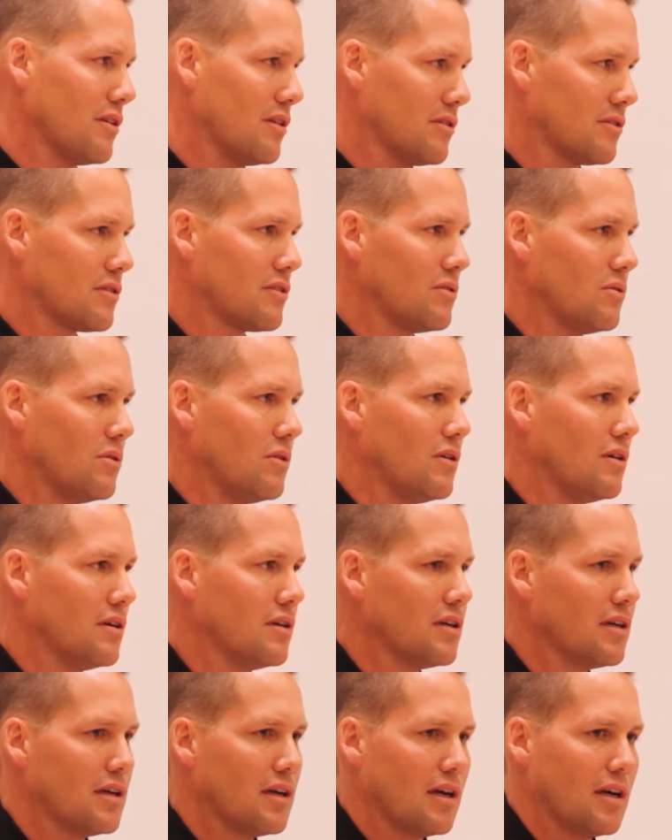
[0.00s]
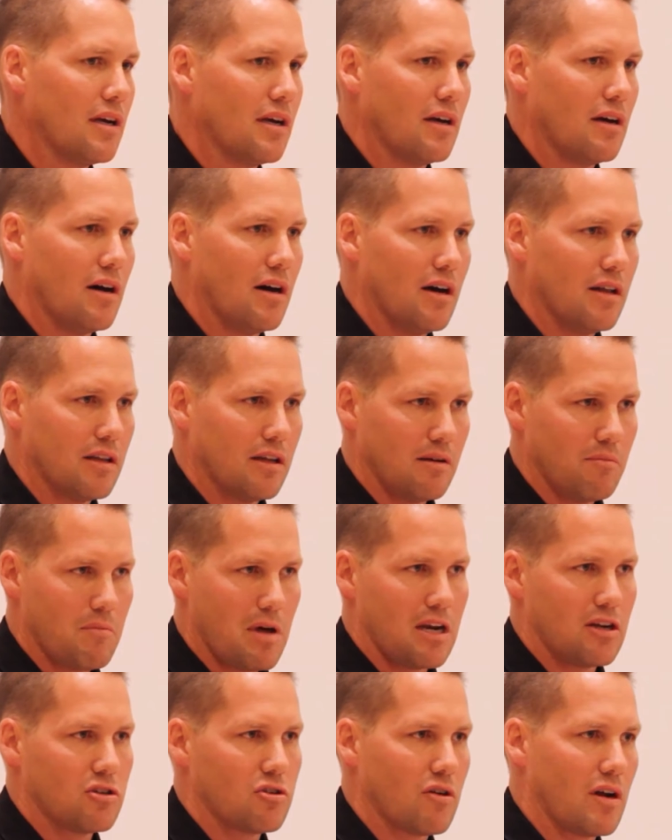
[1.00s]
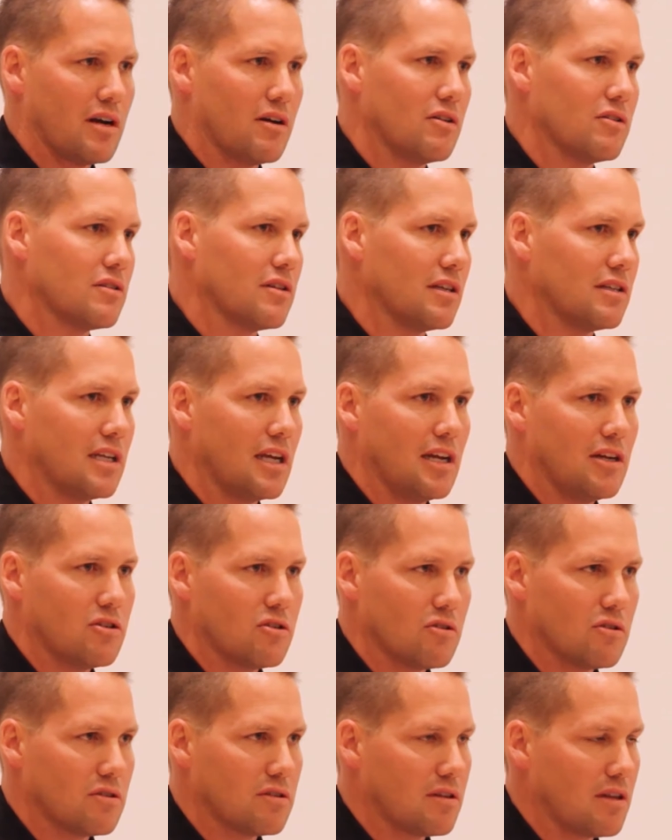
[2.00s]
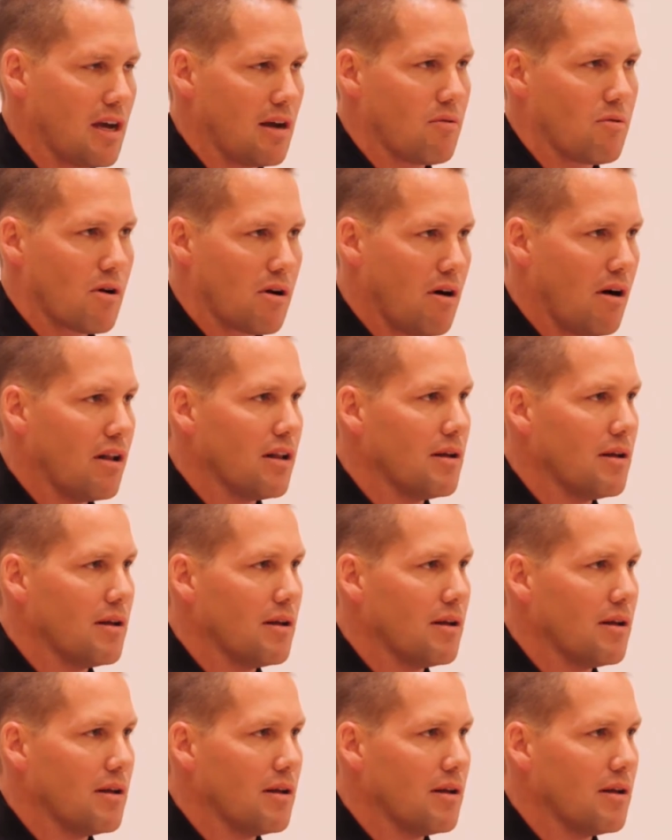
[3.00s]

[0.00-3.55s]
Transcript: The school, uh, the administrators, the teachers, they were